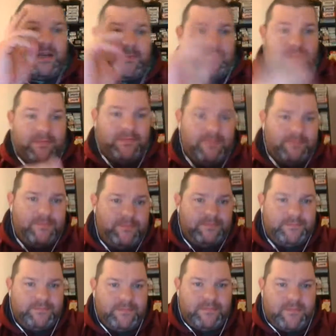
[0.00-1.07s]
up and
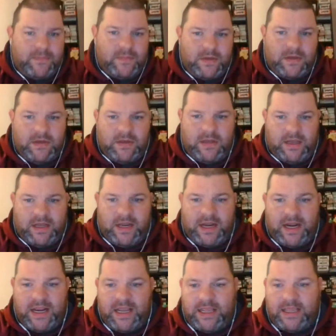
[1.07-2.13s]
I
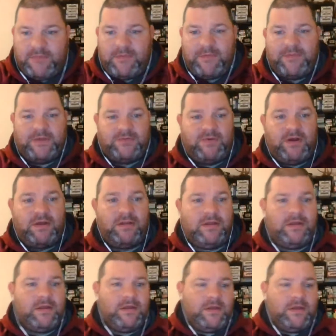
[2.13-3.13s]
got to get them up as well.